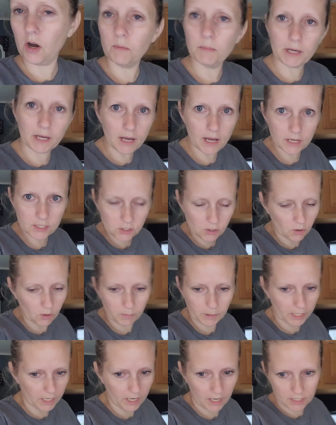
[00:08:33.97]
Oh my gosh. Oh
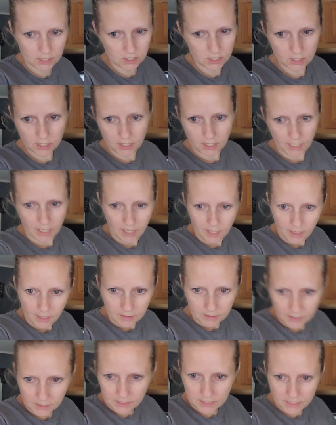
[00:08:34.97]
my gosh.
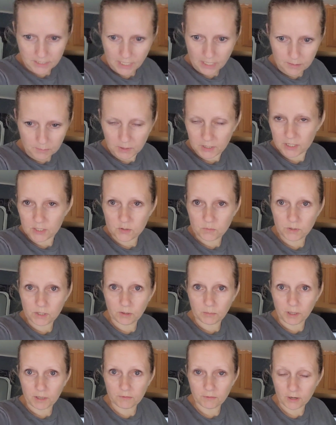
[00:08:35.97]
The excitement is
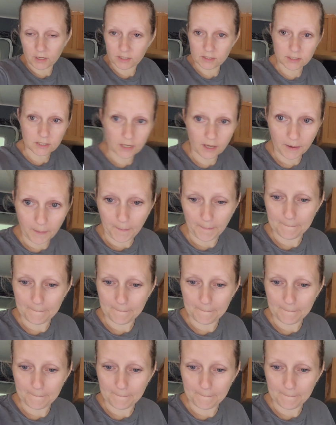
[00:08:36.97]
real, my friends.